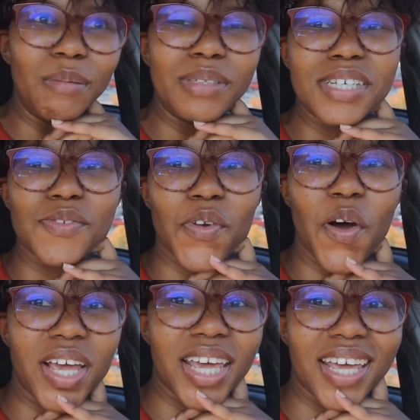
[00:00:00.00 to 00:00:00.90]
just
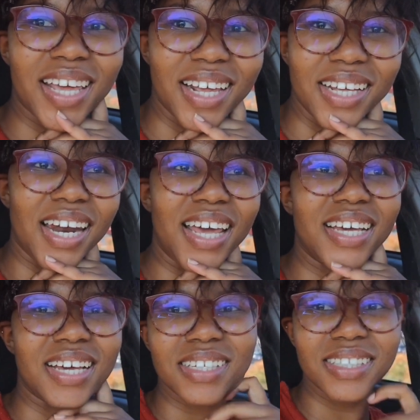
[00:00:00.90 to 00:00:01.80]
vlogging. Like,
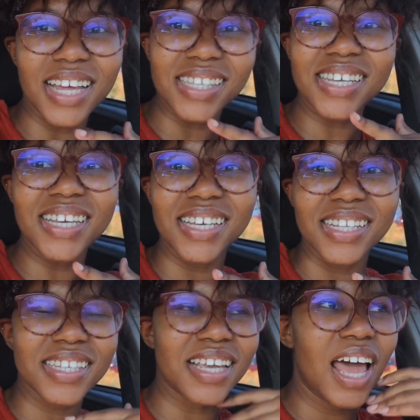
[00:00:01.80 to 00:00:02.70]
that's
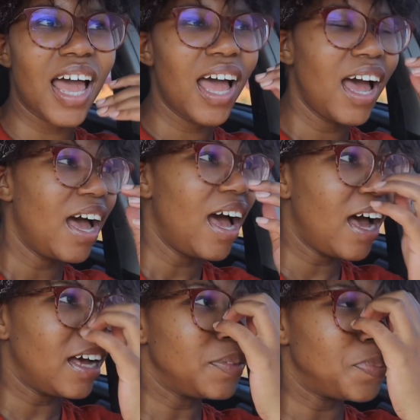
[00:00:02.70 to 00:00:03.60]
it.
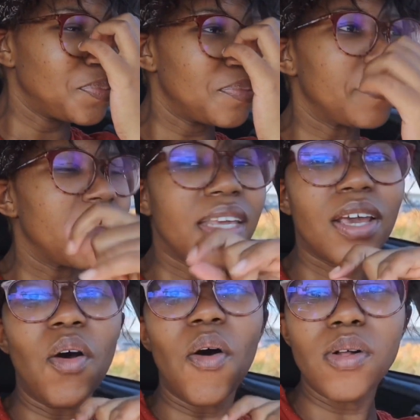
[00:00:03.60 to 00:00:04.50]
Um,
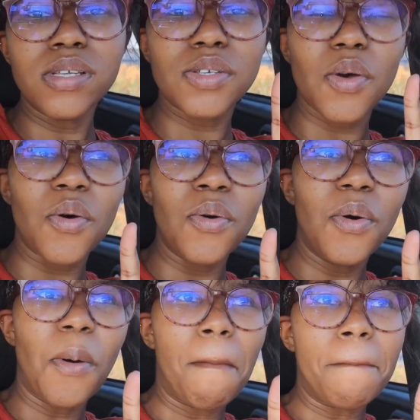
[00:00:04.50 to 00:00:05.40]
also,
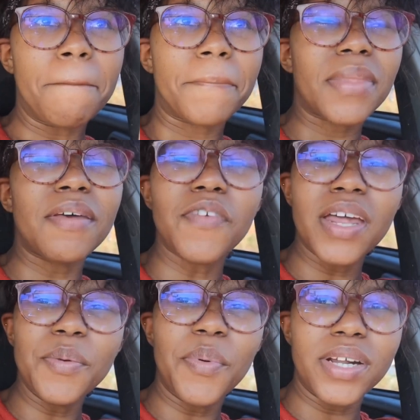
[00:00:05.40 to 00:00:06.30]
if
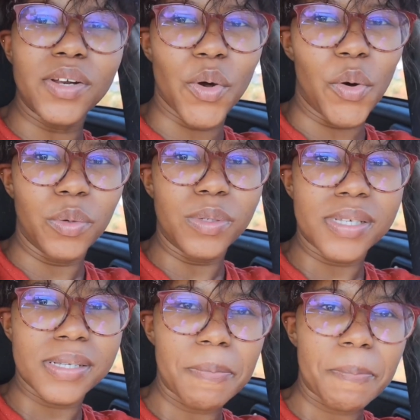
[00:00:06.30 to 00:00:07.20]
anybody knows